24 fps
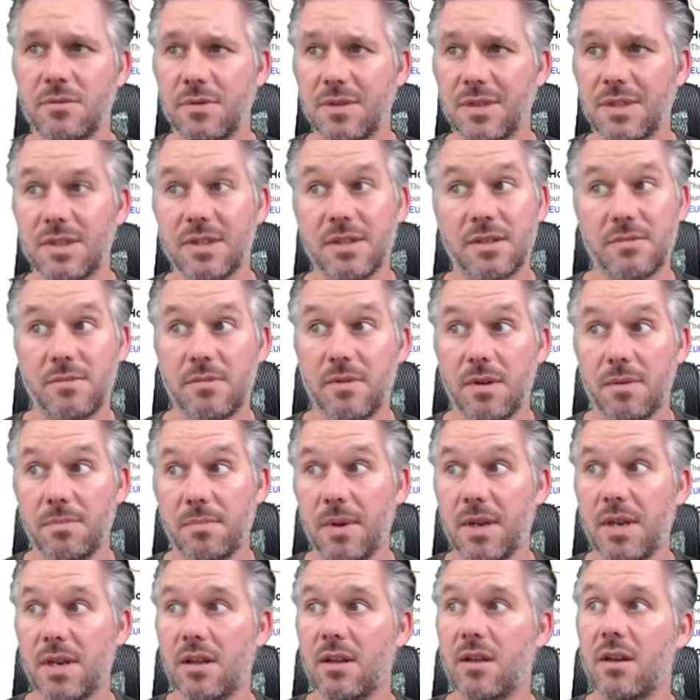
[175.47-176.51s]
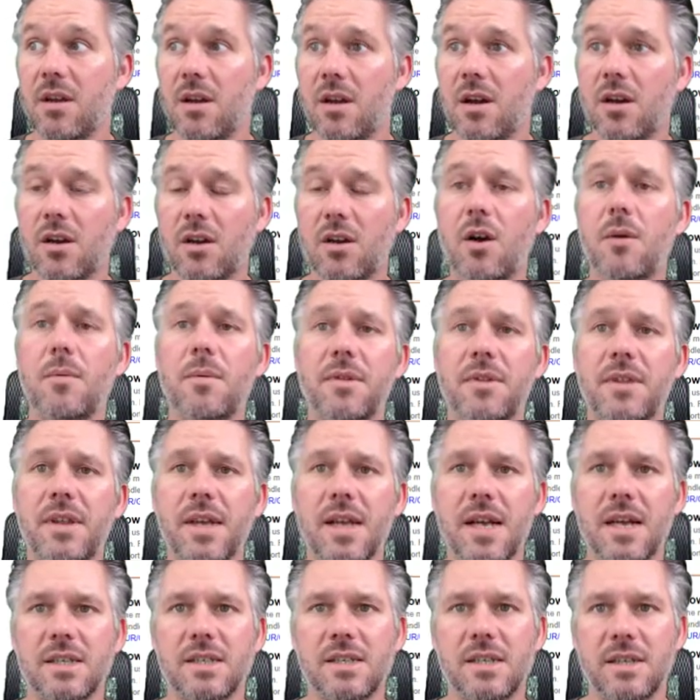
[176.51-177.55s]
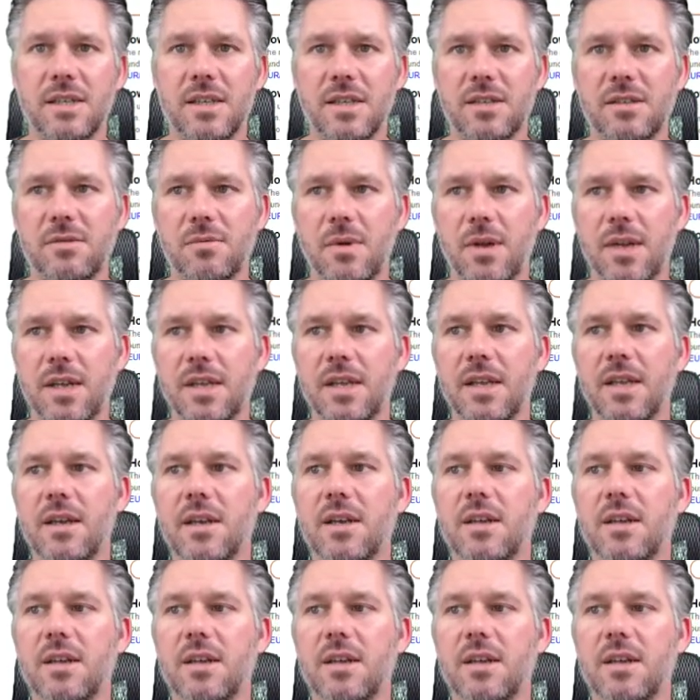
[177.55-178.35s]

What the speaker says: which has been a common thing actually this week.